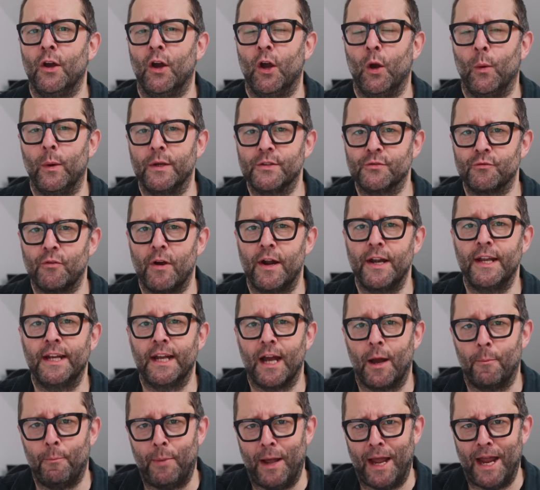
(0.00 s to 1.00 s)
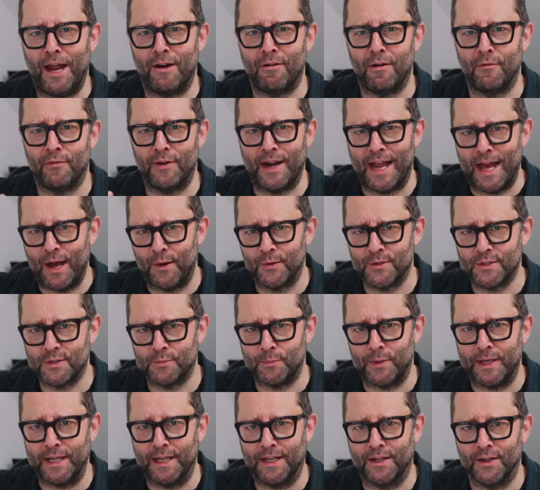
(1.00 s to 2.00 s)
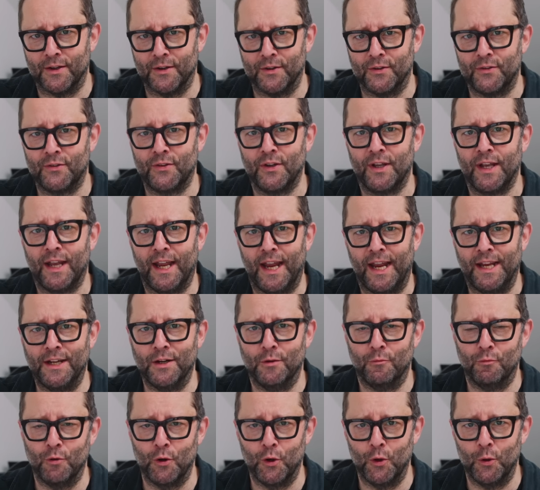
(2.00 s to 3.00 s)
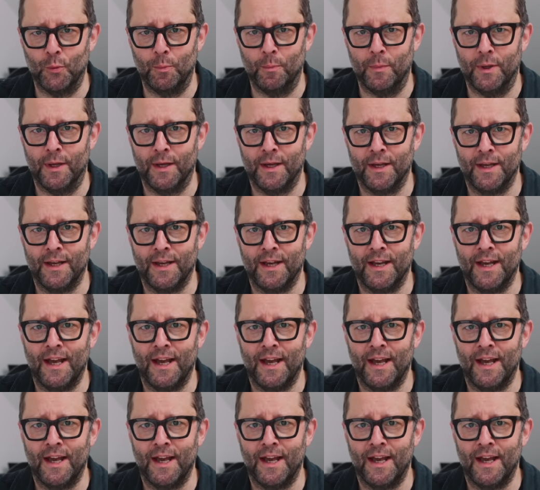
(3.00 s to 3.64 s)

who is running a pair of loudspeakers in a room.